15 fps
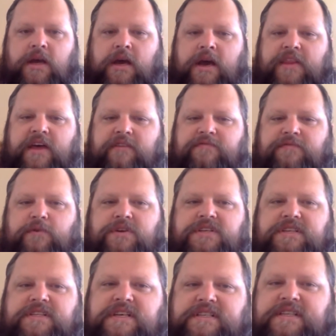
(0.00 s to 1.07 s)
And that
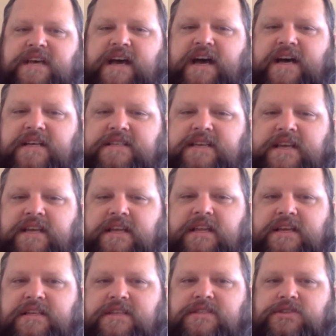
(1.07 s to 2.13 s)
forces us to ask and at
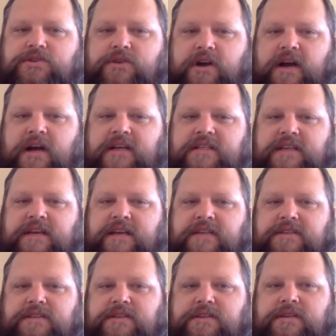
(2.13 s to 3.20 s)
least try to
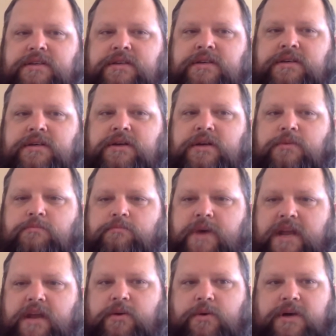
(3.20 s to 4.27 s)
answer
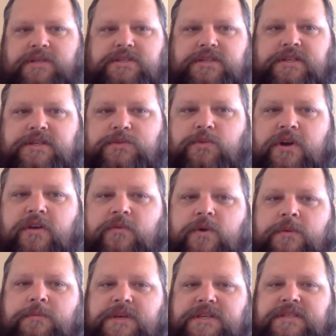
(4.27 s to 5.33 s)
many questions. One of
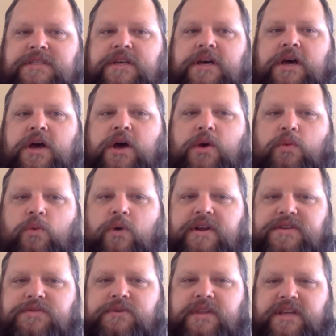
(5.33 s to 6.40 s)
them is what
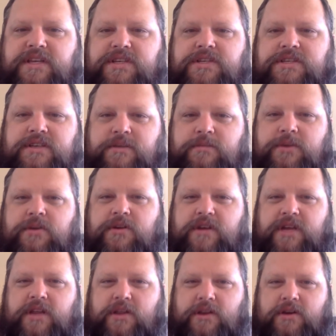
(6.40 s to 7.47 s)
does religious
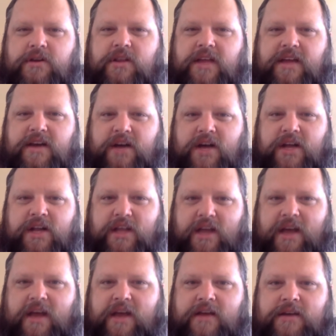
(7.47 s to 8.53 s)
community look like
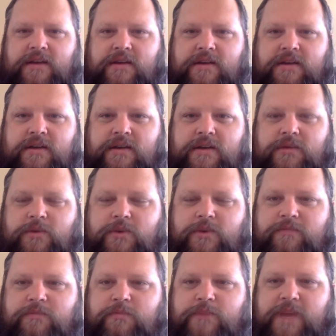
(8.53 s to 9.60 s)
online?
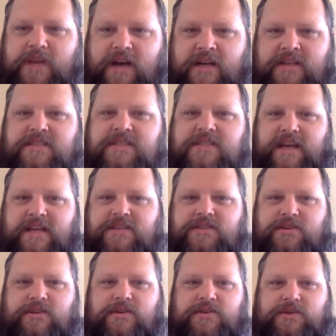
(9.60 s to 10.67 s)
We've begun to
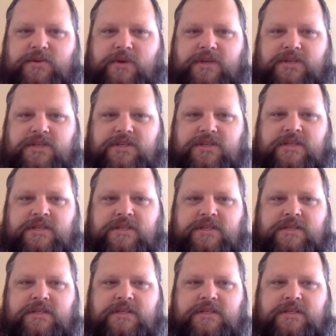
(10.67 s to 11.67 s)
answer those questions.